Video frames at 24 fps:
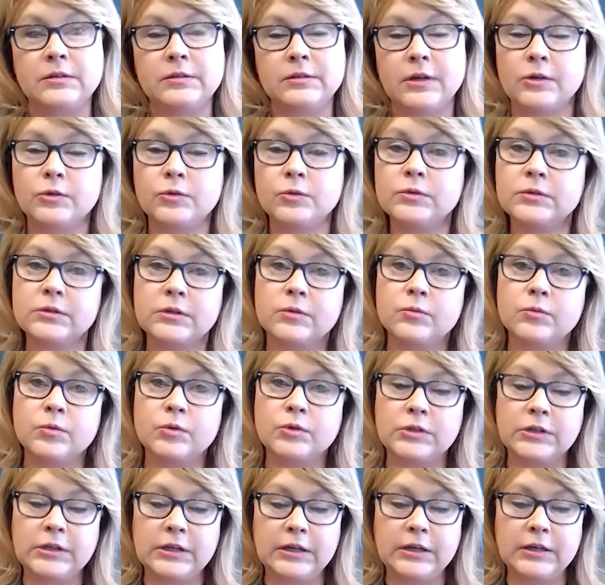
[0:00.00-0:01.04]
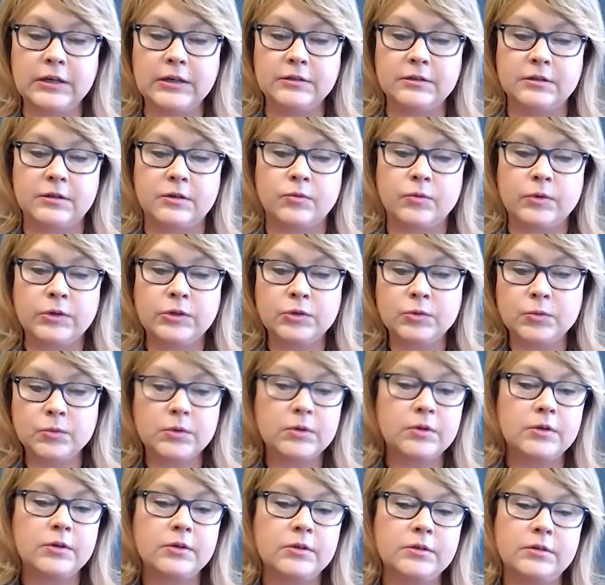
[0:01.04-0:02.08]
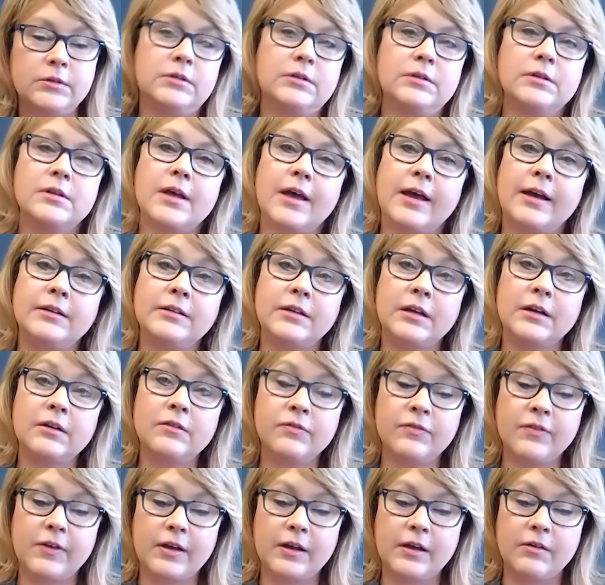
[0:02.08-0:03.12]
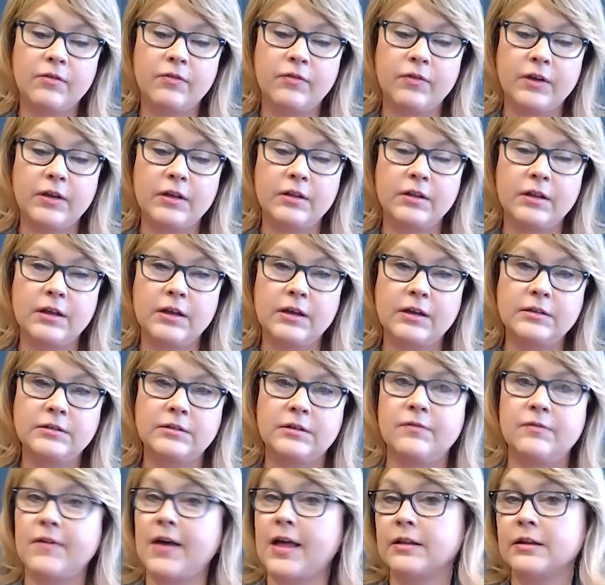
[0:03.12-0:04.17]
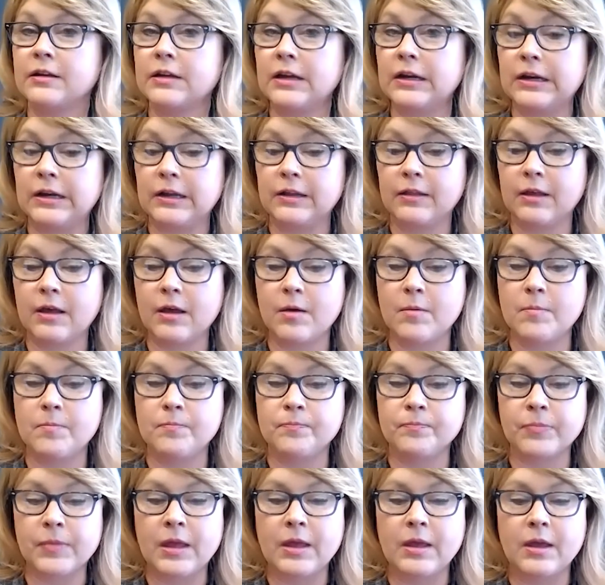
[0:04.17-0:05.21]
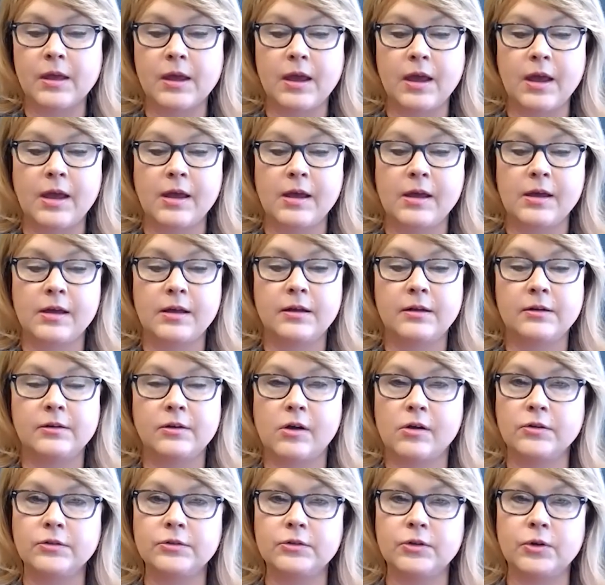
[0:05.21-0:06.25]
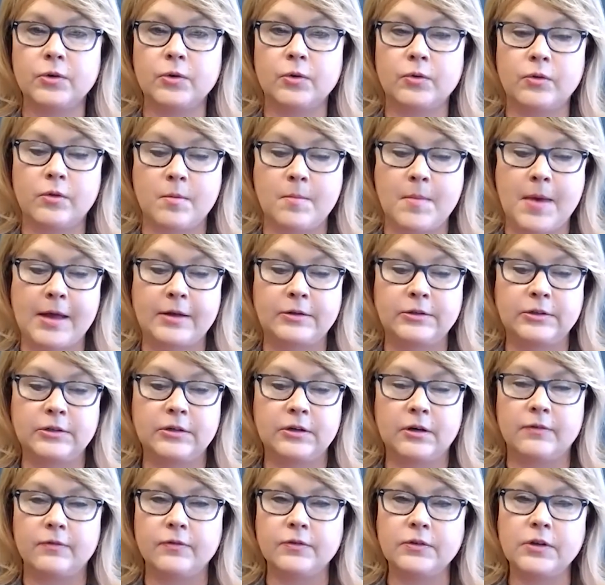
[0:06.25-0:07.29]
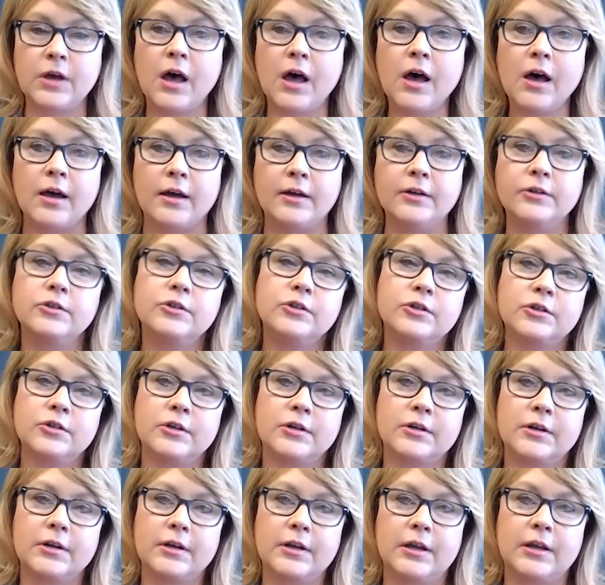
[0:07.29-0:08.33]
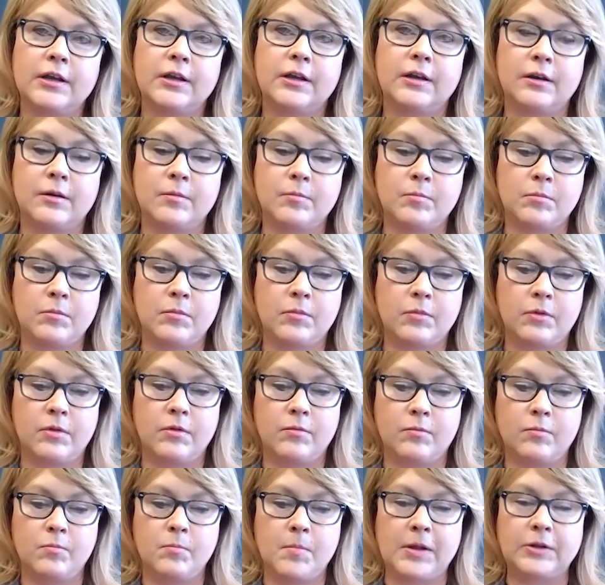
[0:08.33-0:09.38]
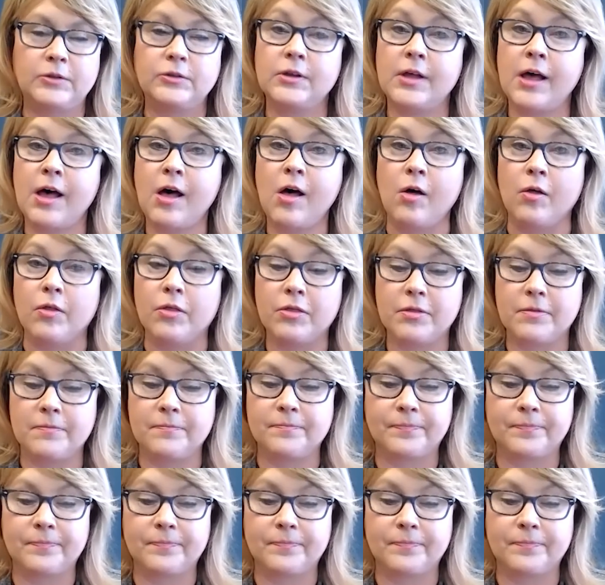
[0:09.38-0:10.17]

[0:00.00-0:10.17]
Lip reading: schedules and routines and rituals, identifying feelings and validating them, and also the magic of touch in mental health.